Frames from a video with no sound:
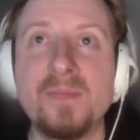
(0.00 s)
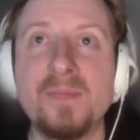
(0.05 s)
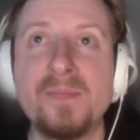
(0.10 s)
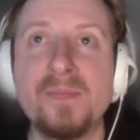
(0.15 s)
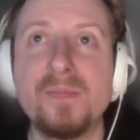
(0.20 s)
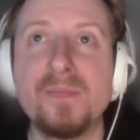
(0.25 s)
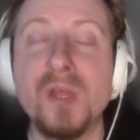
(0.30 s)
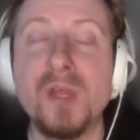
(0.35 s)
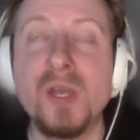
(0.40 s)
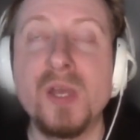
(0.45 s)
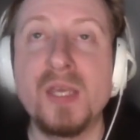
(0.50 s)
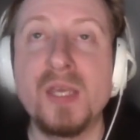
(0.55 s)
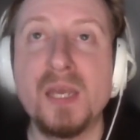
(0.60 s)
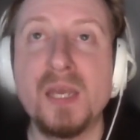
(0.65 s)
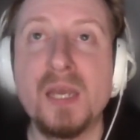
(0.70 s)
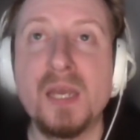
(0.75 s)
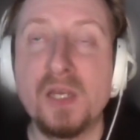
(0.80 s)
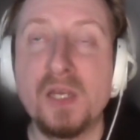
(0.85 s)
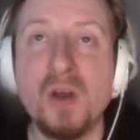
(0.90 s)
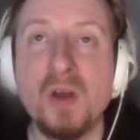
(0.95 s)
After he
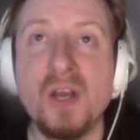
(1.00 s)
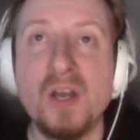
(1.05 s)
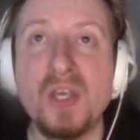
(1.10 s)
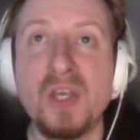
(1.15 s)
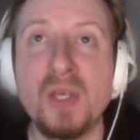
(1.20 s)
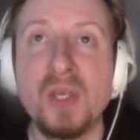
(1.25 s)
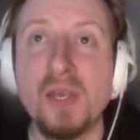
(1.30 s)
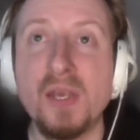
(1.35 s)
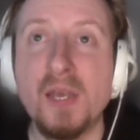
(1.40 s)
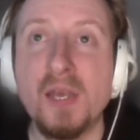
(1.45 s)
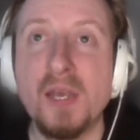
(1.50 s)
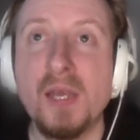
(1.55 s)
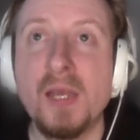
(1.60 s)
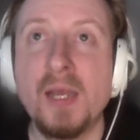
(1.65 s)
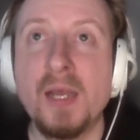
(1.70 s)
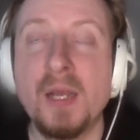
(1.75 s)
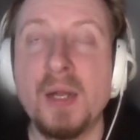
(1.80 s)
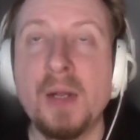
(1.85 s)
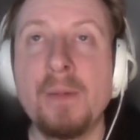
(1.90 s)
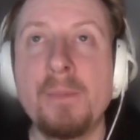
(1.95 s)
manslaughtered a
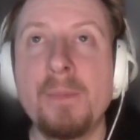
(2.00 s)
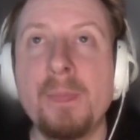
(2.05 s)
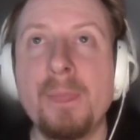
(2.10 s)
guy.